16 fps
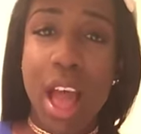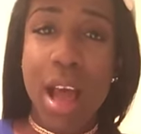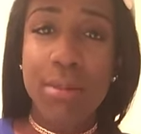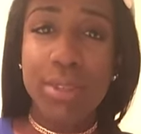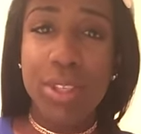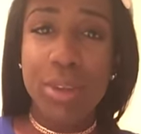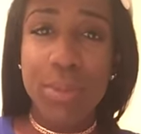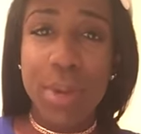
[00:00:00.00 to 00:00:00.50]

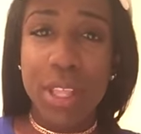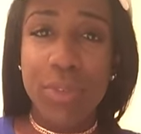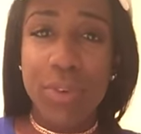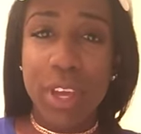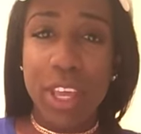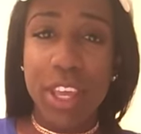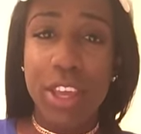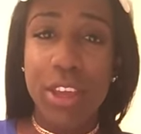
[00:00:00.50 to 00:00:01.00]
I'm too
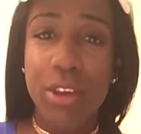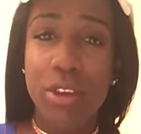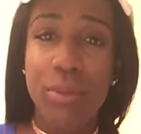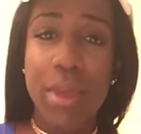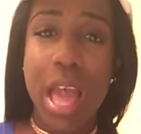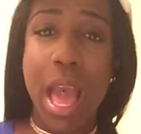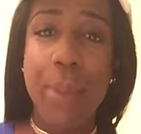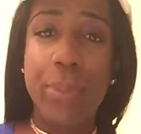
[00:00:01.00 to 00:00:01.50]
motherfucking cute
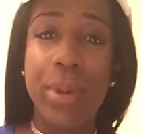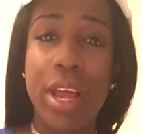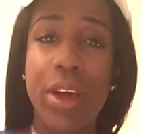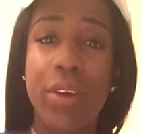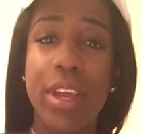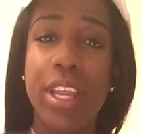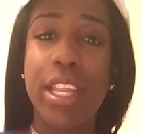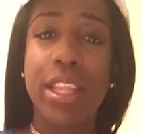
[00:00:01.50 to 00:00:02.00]
to be hopping
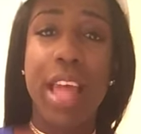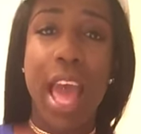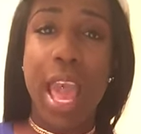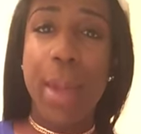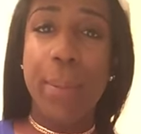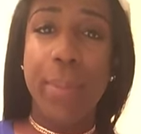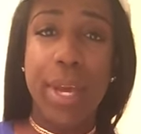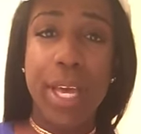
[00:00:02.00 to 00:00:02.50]
on
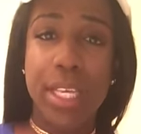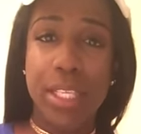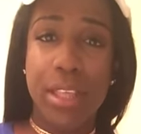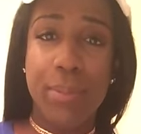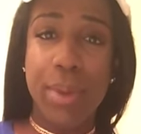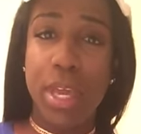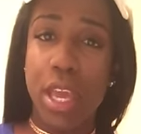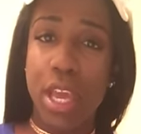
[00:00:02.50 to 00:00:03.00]
anything with
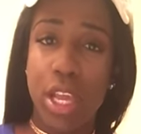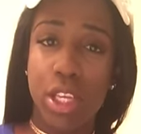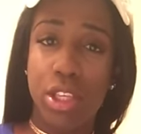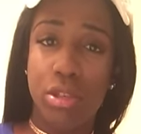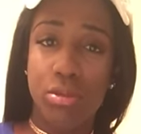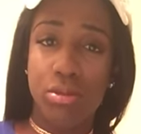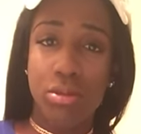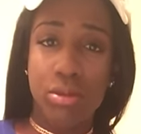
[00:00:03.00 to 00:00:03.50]
the
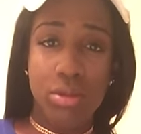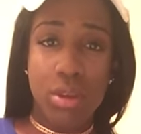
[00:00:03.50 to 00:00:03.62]
bitch.